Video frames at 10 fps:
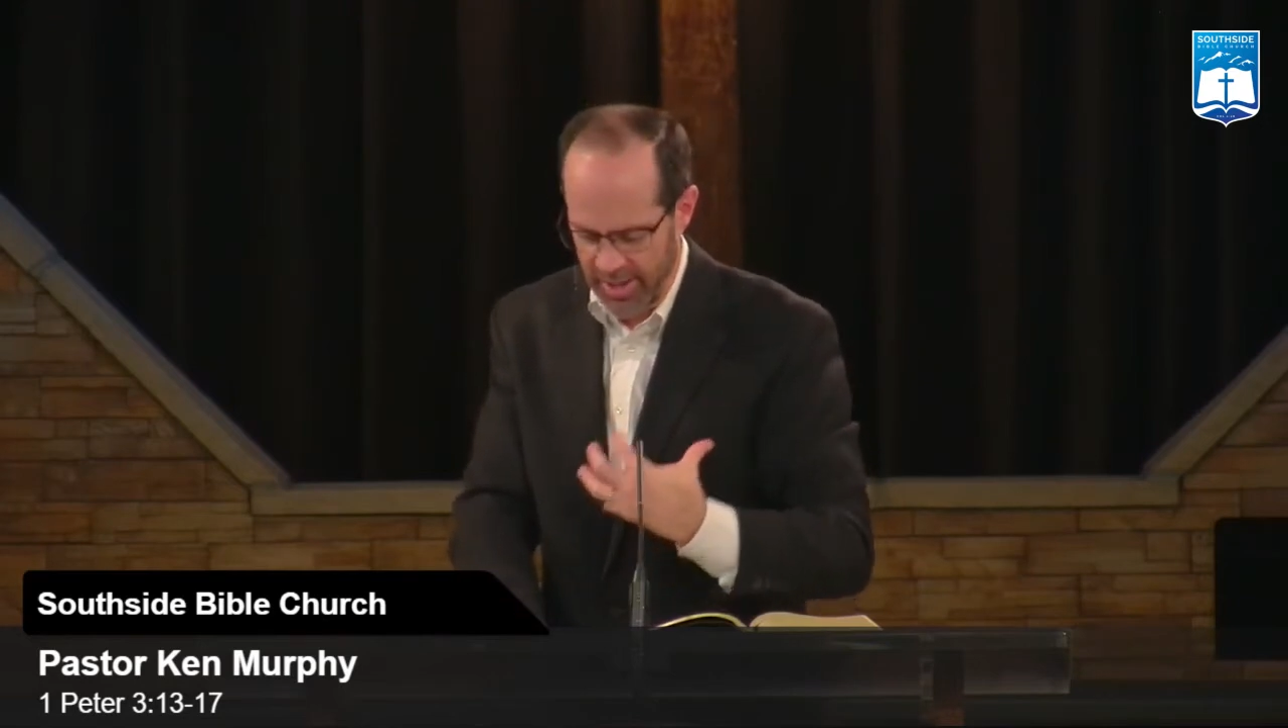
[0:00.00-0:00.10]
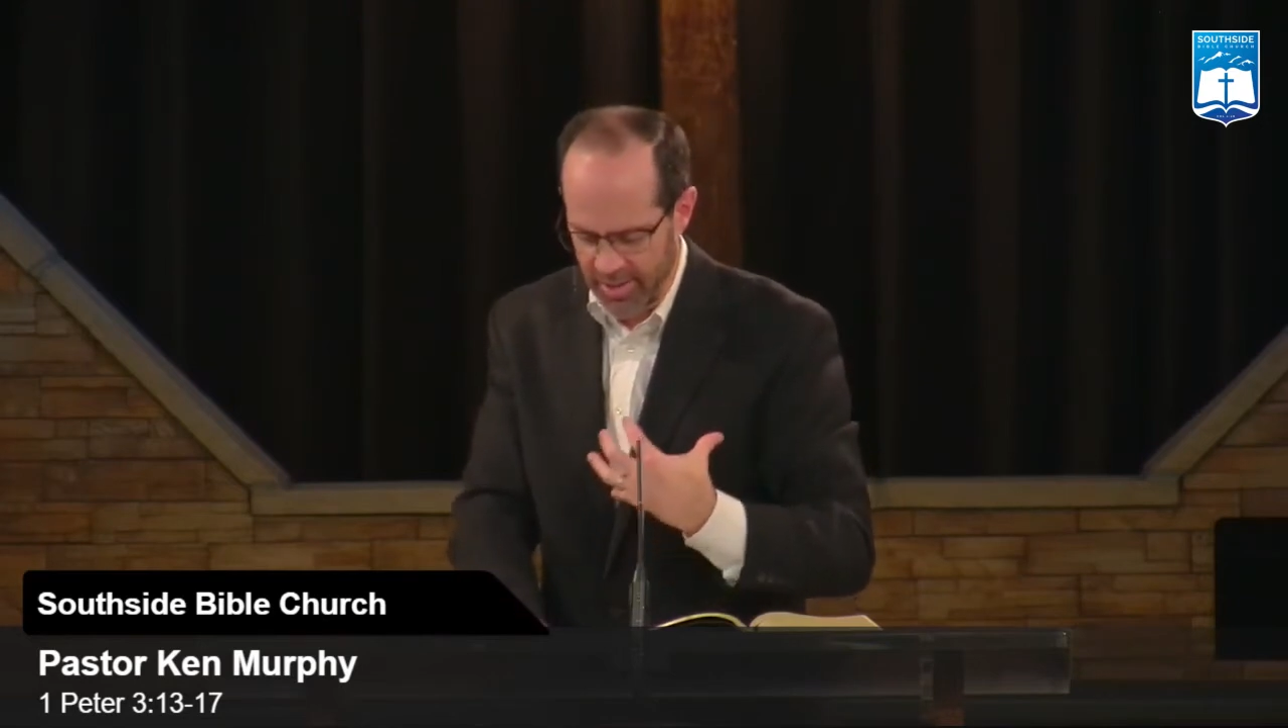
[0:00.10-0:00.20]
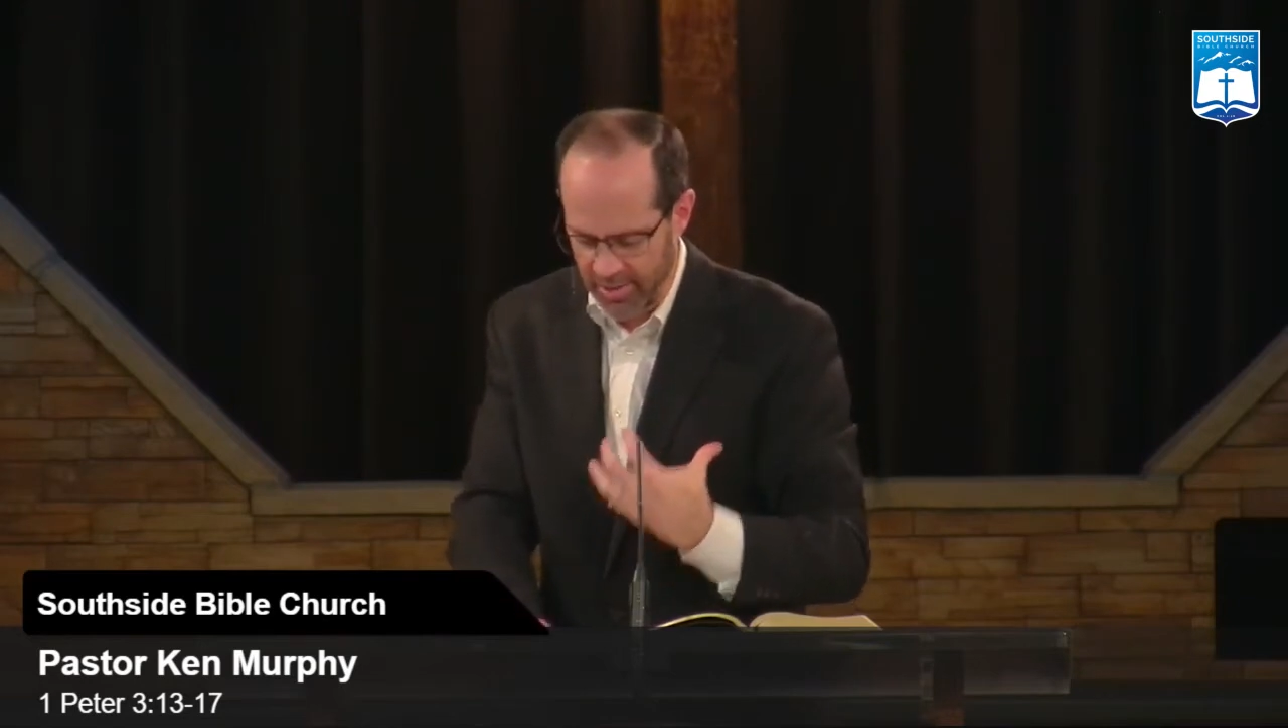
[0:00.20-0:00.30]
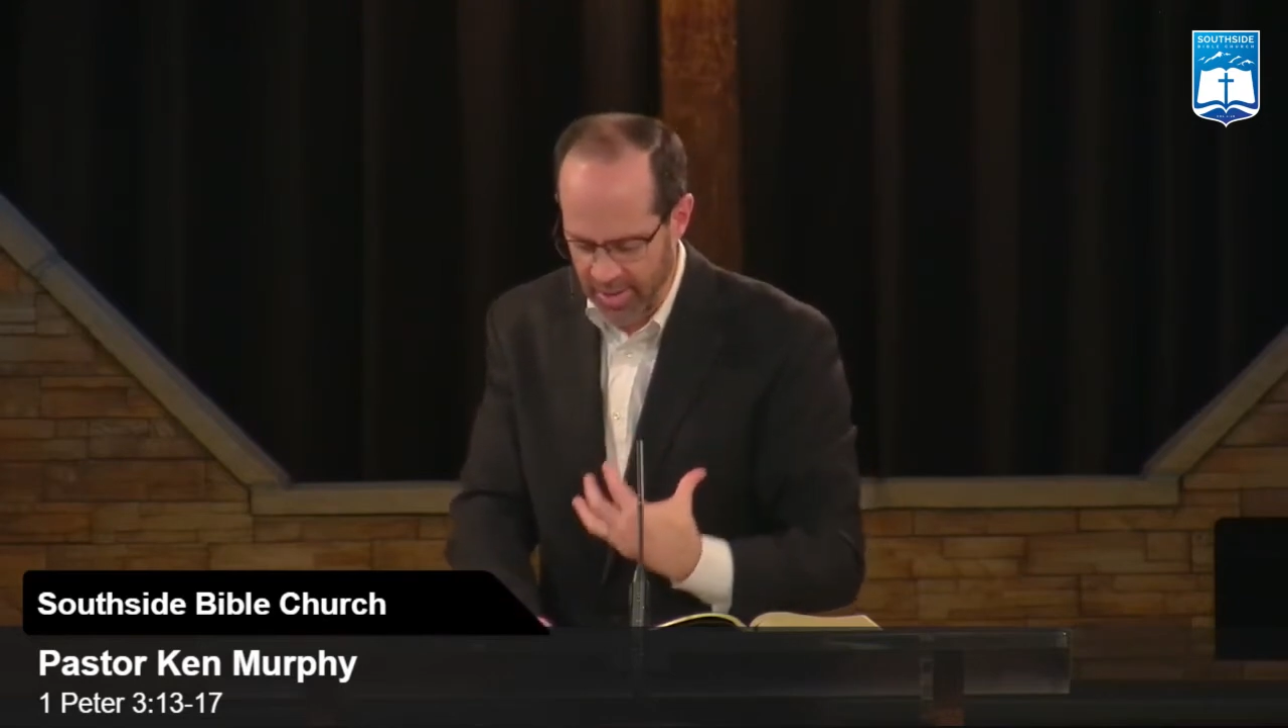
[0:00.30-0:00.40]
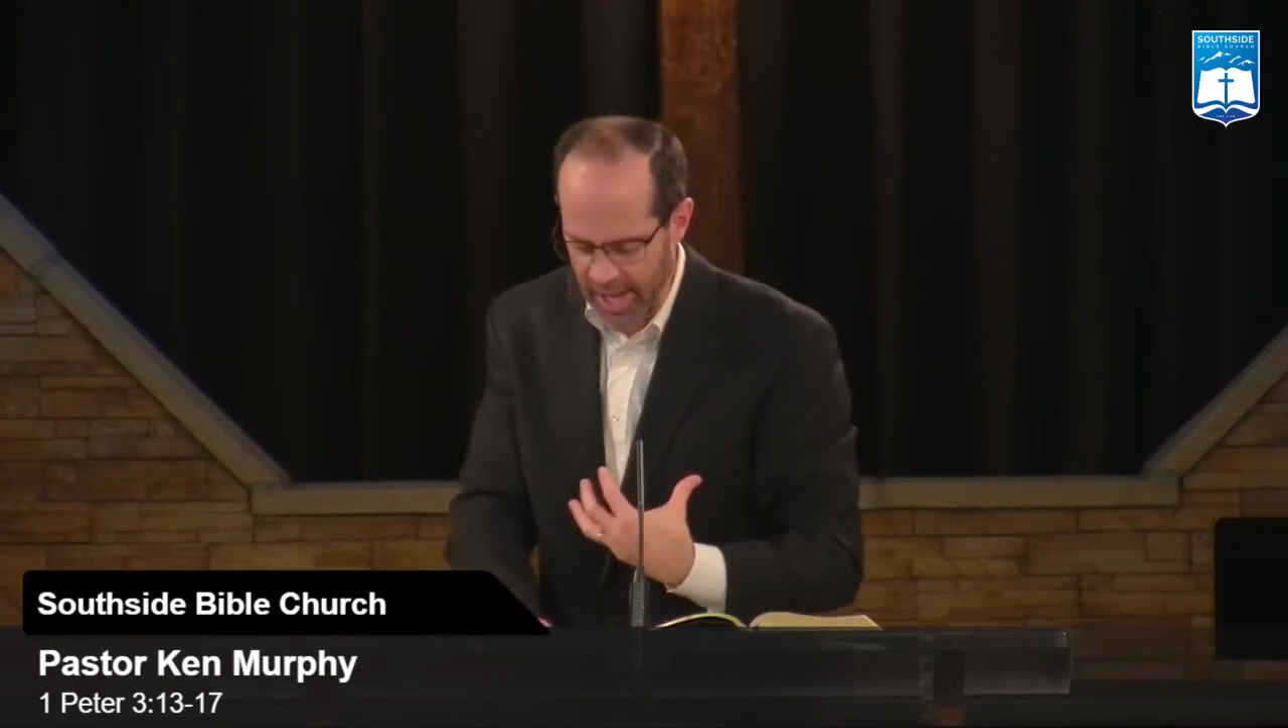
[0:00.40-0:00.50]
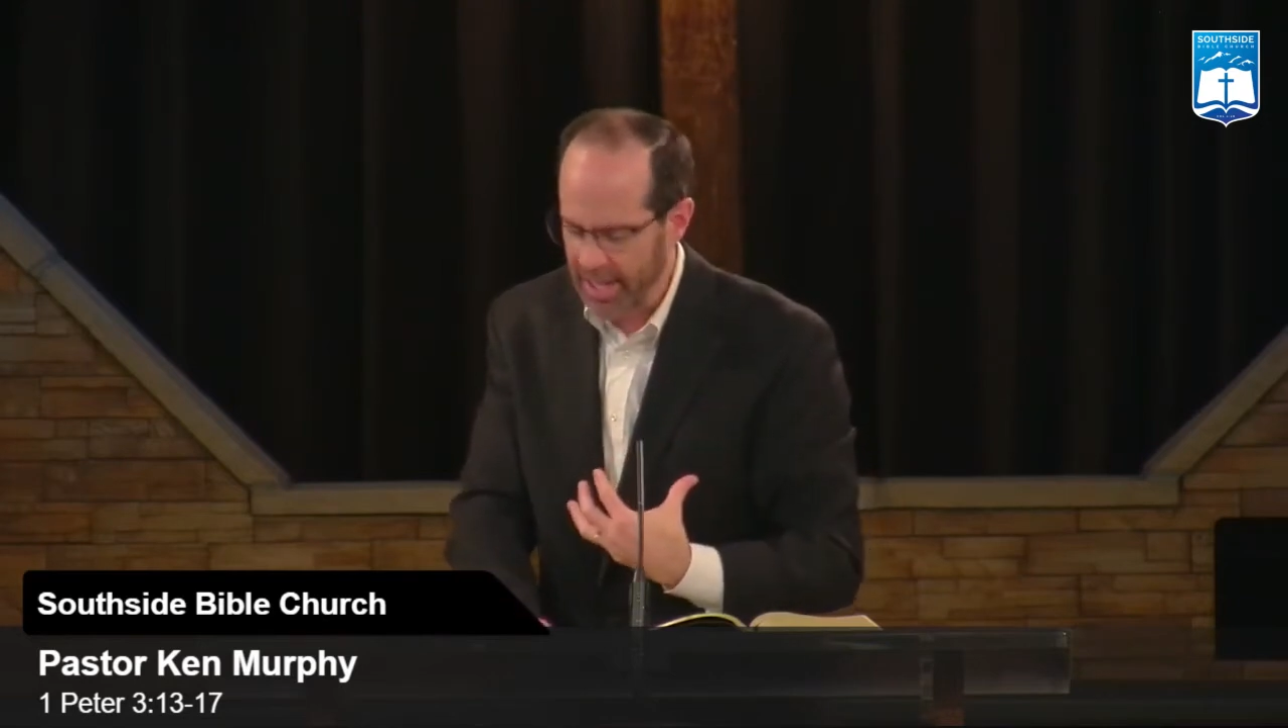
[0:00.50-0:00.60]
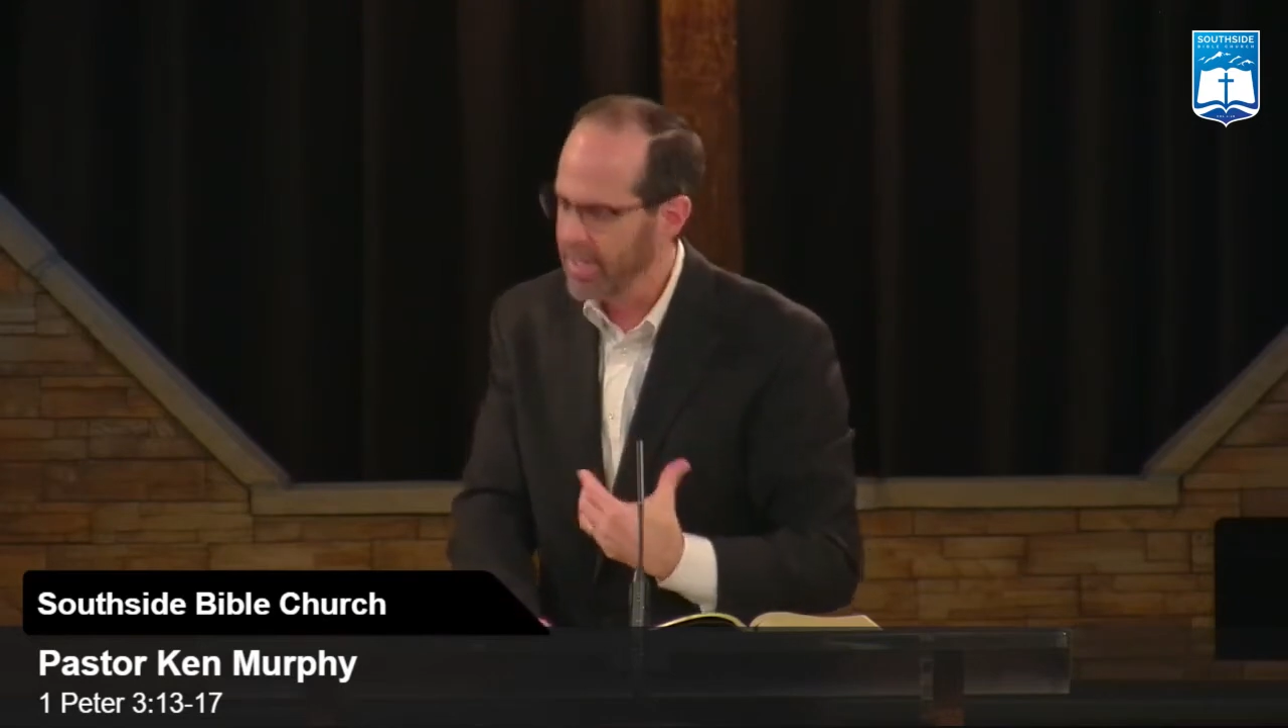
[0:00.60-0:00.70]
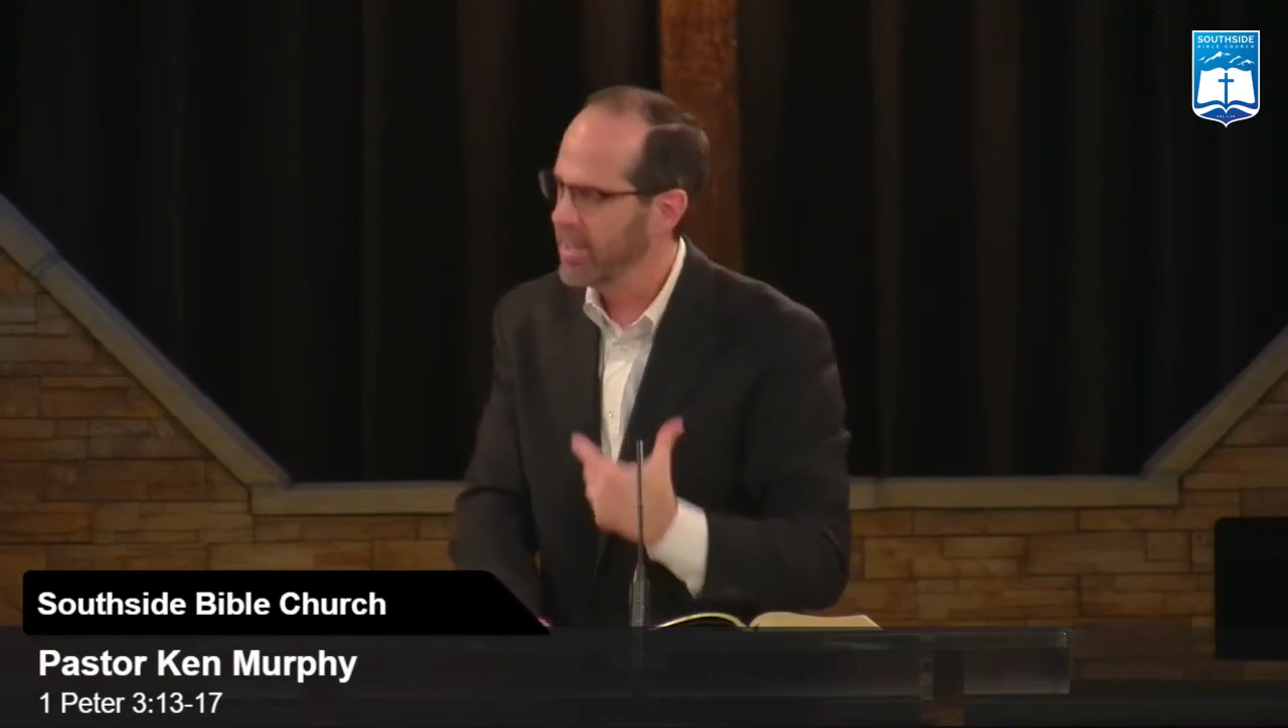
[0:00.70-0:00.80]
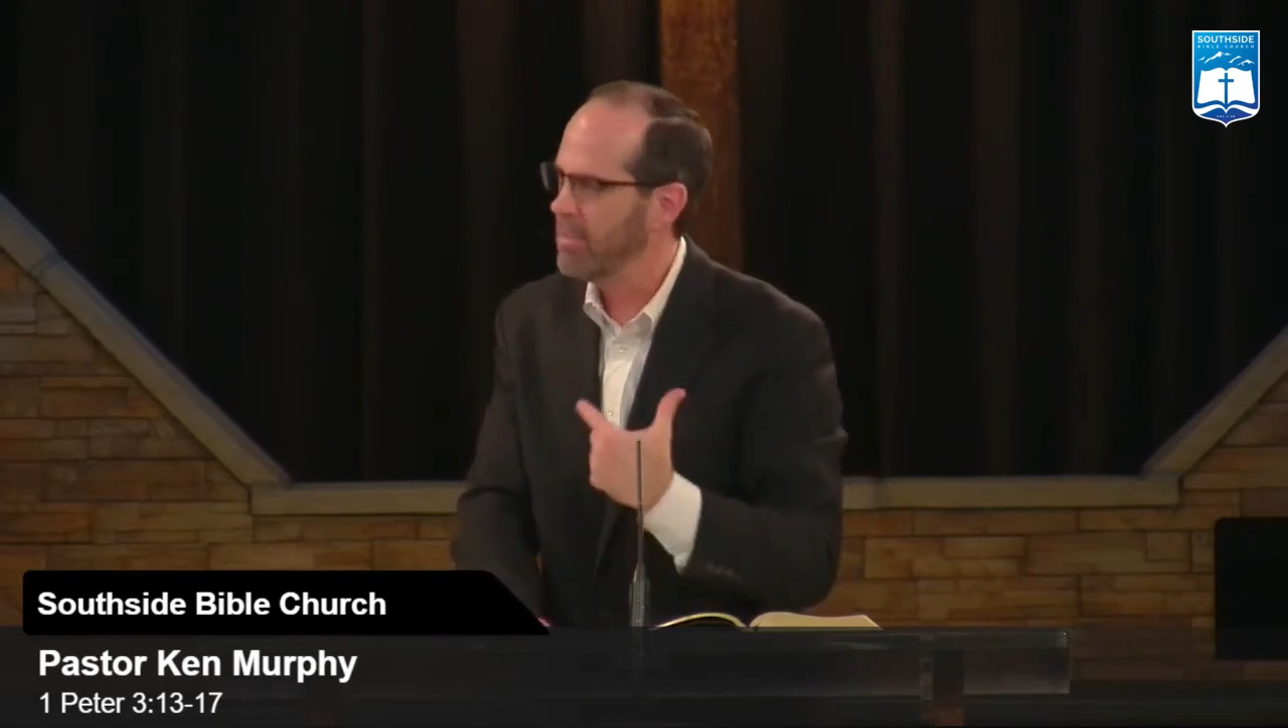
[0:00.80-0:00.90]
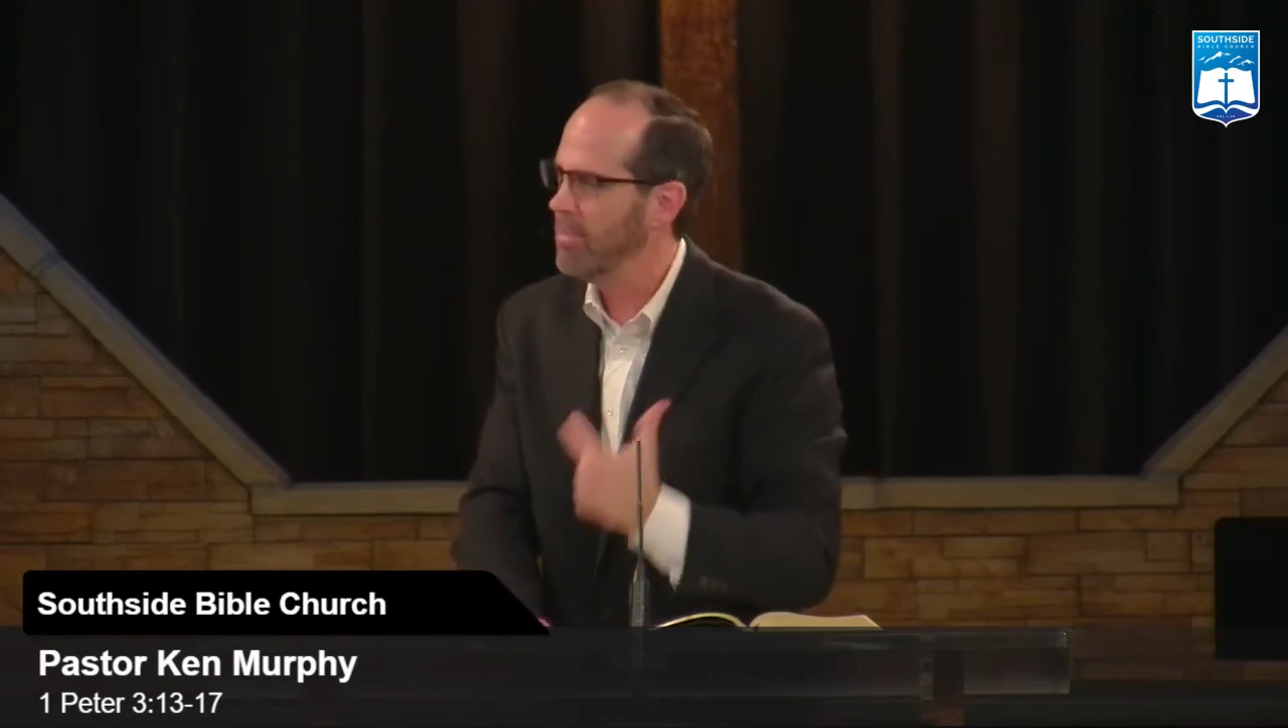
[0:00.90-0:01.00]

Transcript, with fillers: And then, secondly,